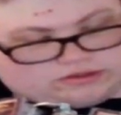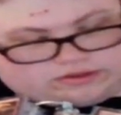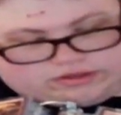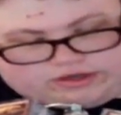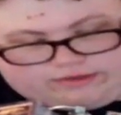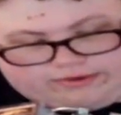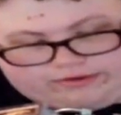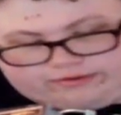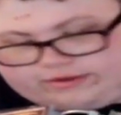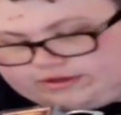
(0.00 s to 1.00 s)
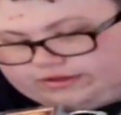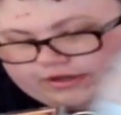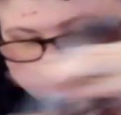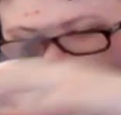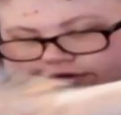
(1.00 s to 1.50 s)
yeah, I bet you're thinking
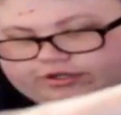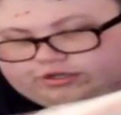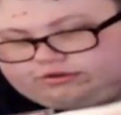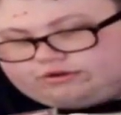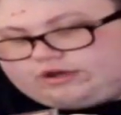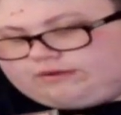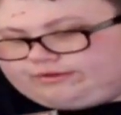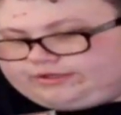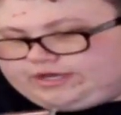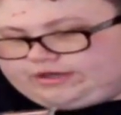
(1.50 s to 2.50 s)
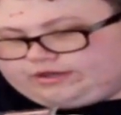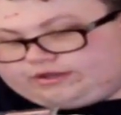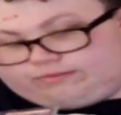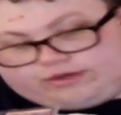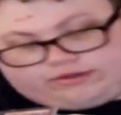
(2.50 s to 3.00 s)
like a traditional Goblin deck. And
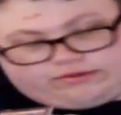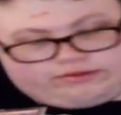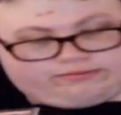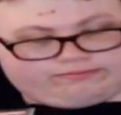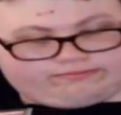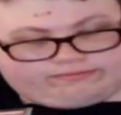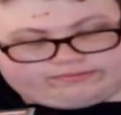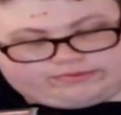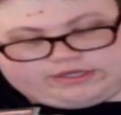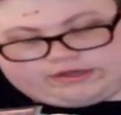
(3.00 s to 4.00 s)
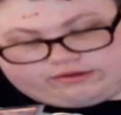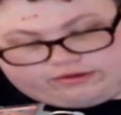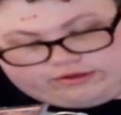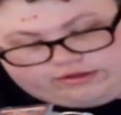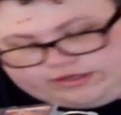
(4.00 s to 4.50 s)
I mean,
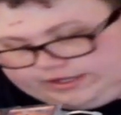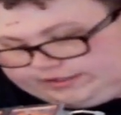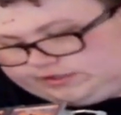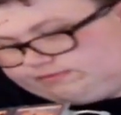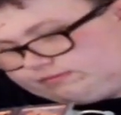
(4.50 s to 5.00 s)
technically, yes.